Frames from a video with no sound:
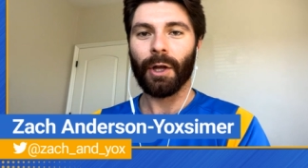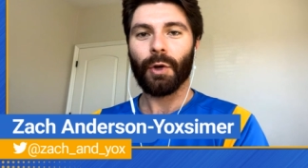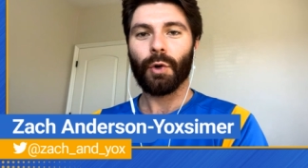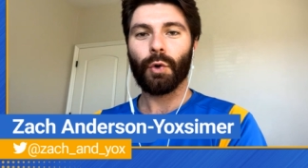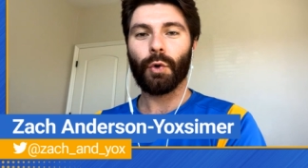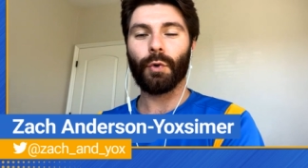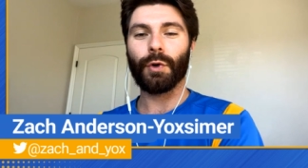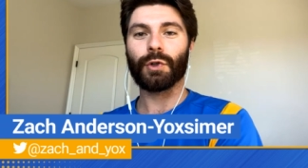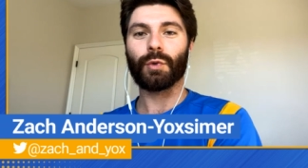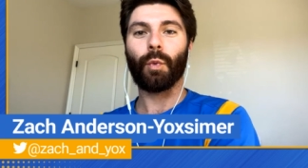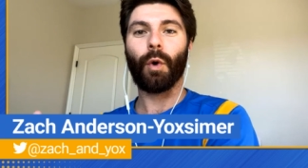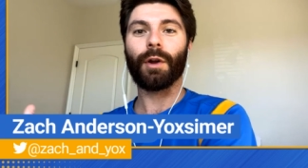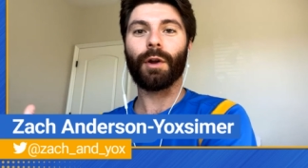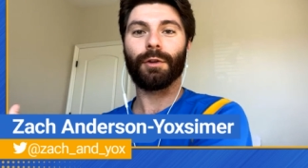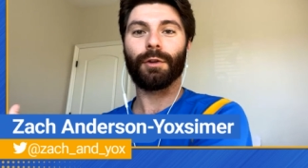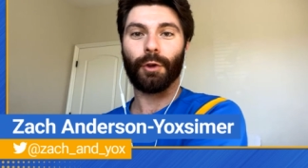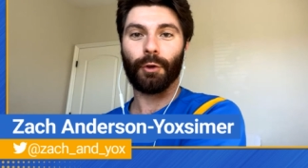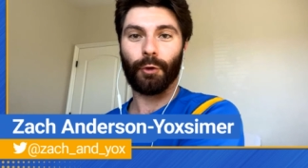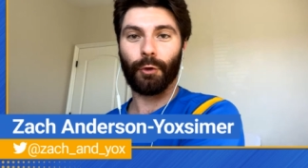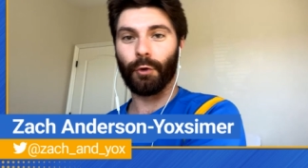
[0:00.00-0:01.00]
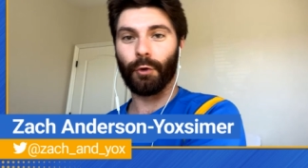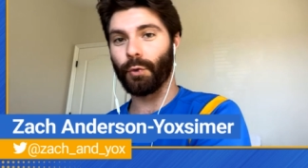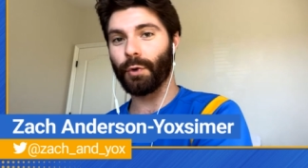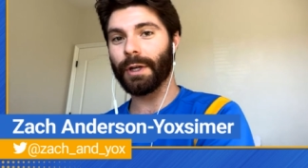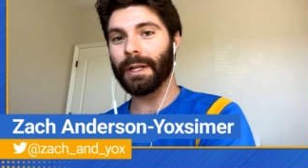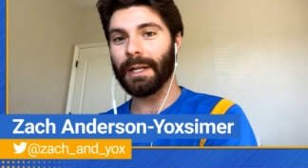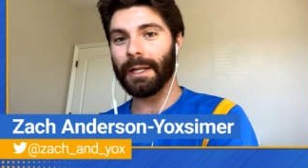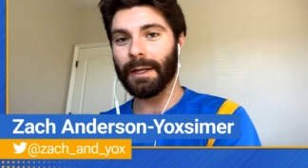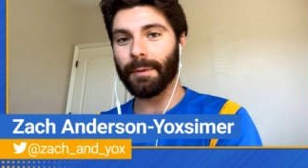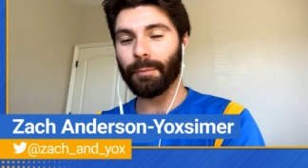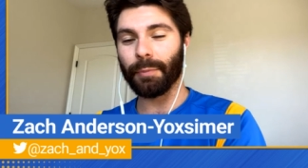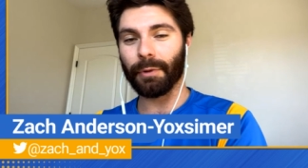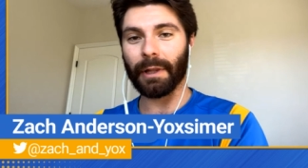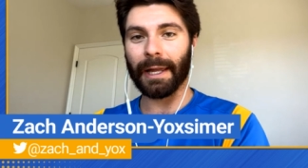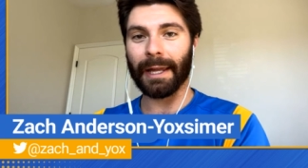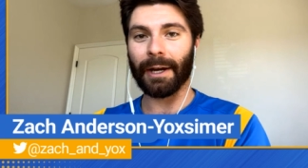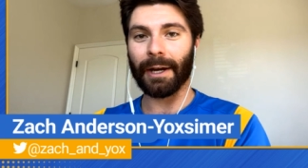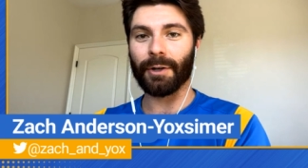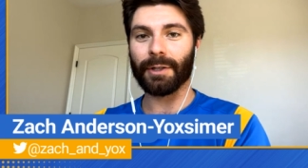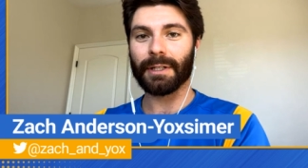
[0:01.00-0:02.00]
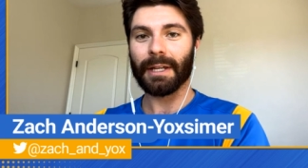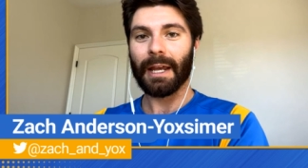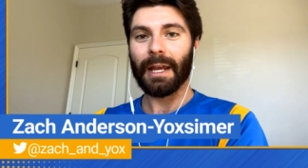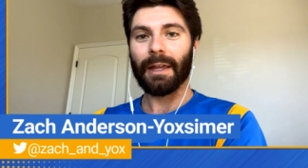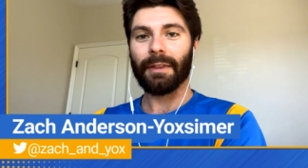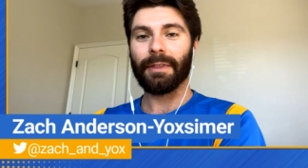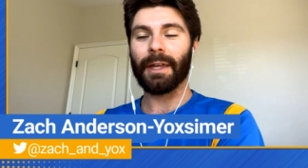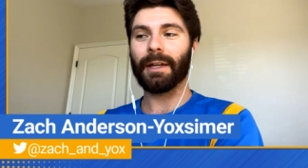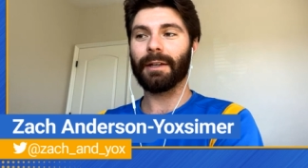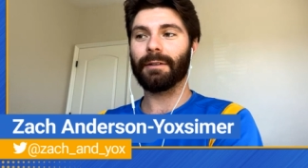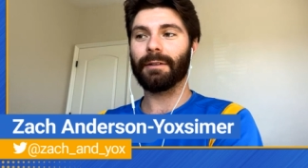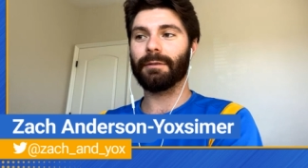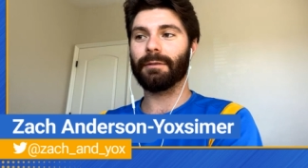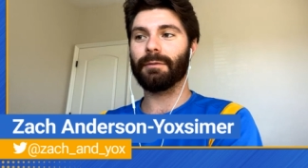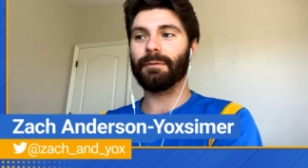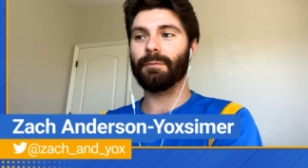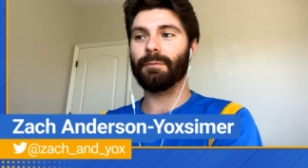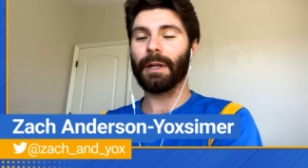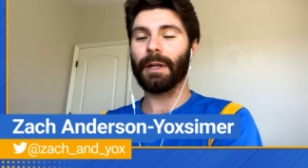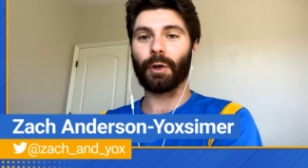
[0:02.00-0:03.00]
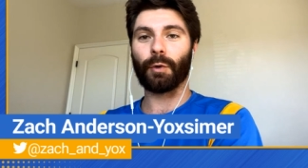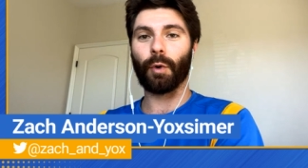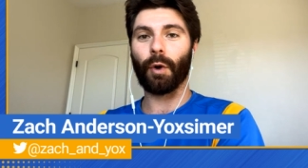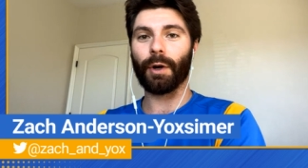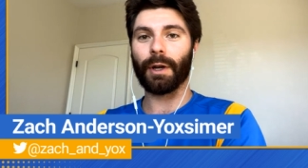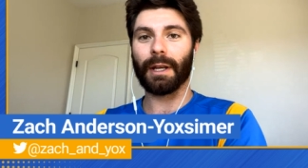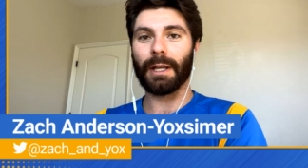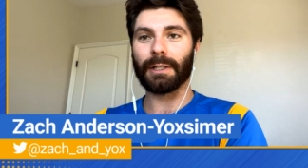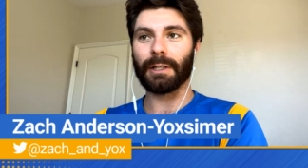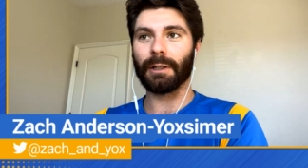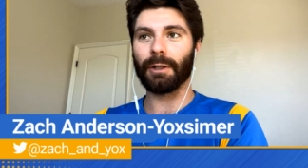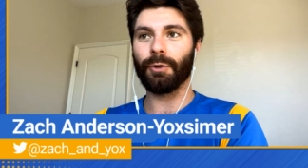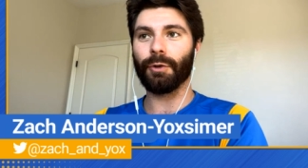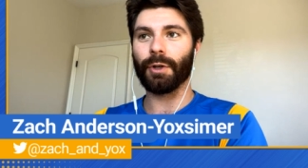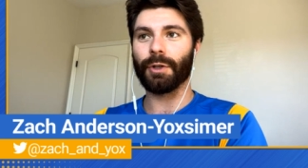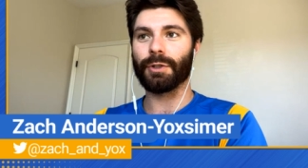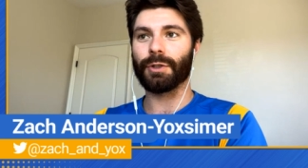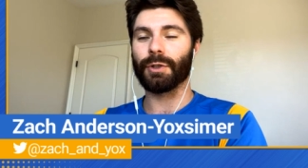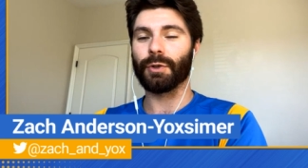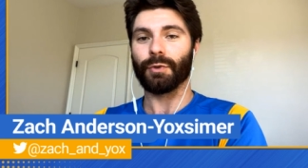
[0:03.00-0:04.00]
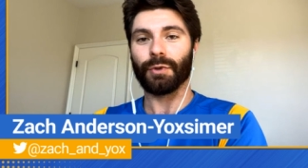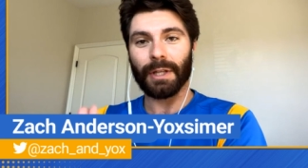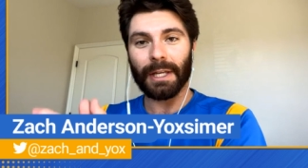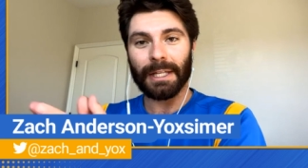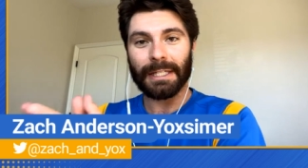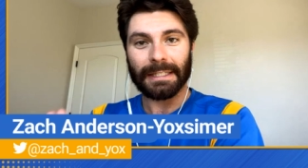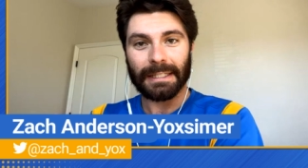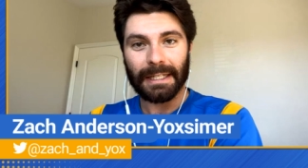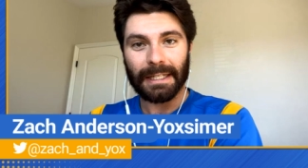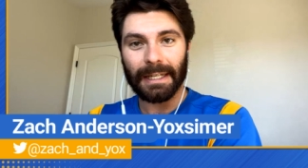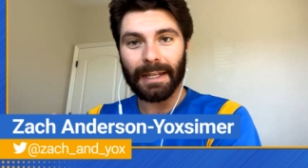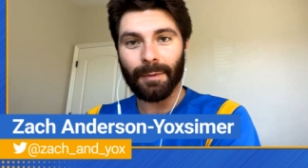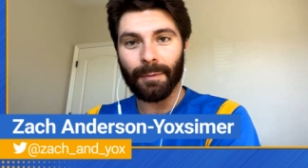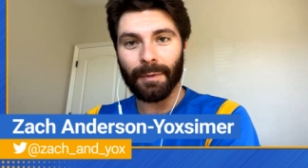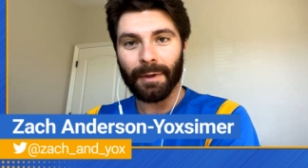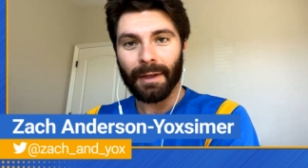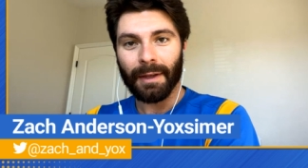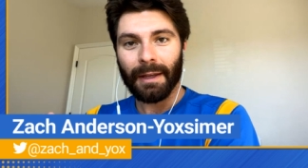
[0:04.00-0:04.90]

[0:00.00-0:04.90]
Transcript: who is one of the three players that Mick Cronin has alluded to. This team